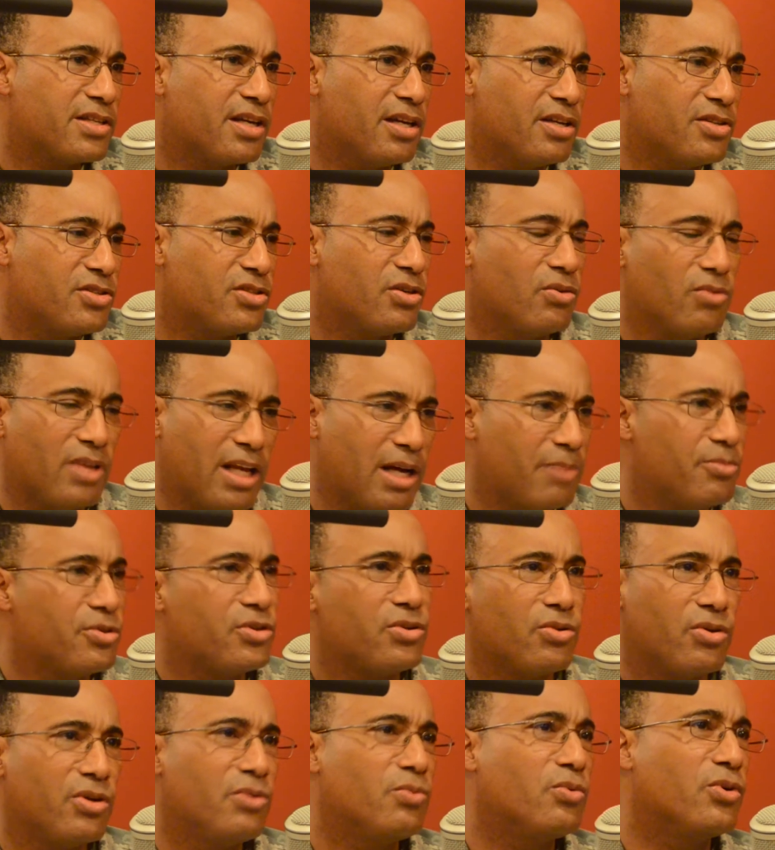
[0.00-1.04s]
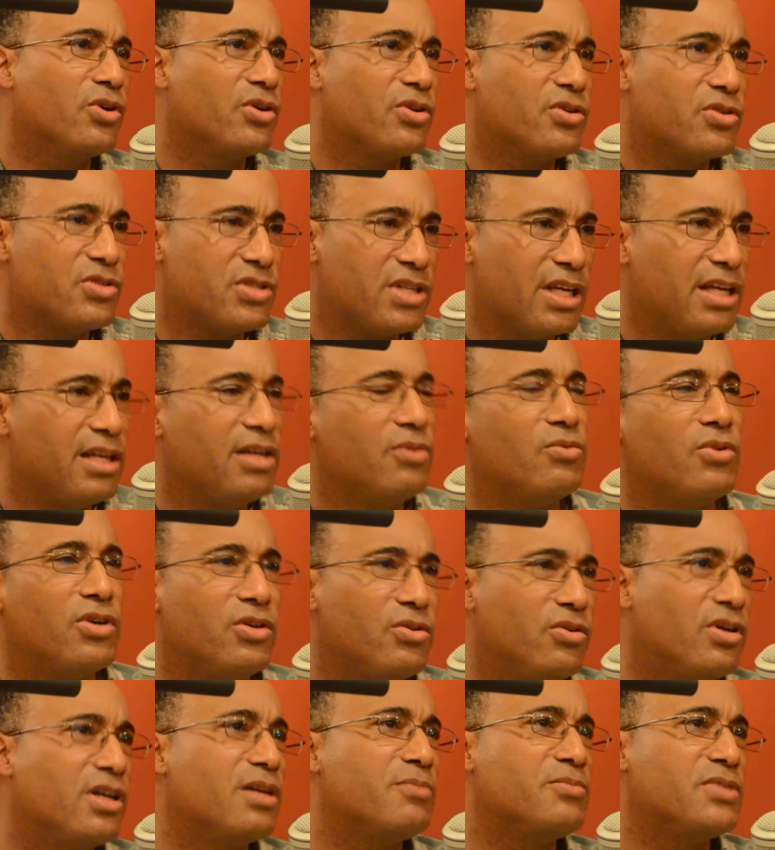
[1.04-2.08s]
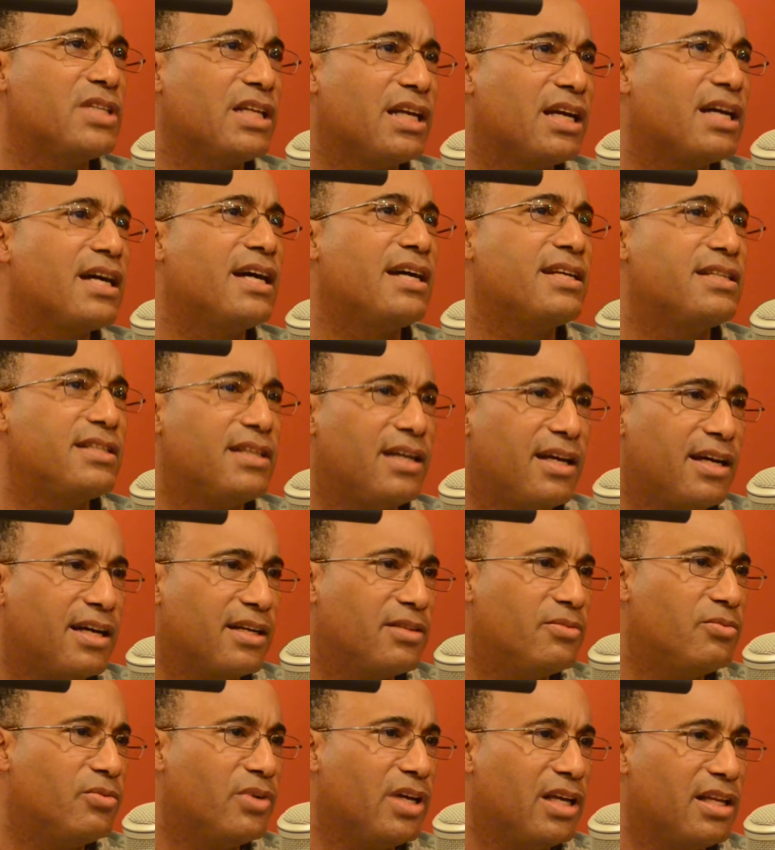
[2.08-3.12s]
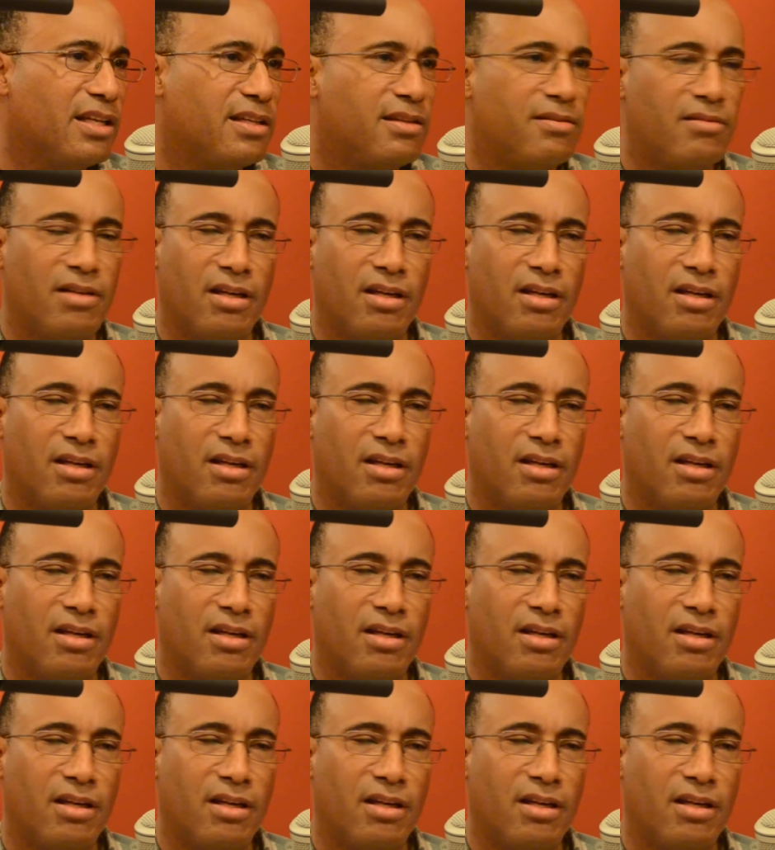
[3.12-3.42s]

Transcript: And so laboratory workers, anyone who comes in contact with,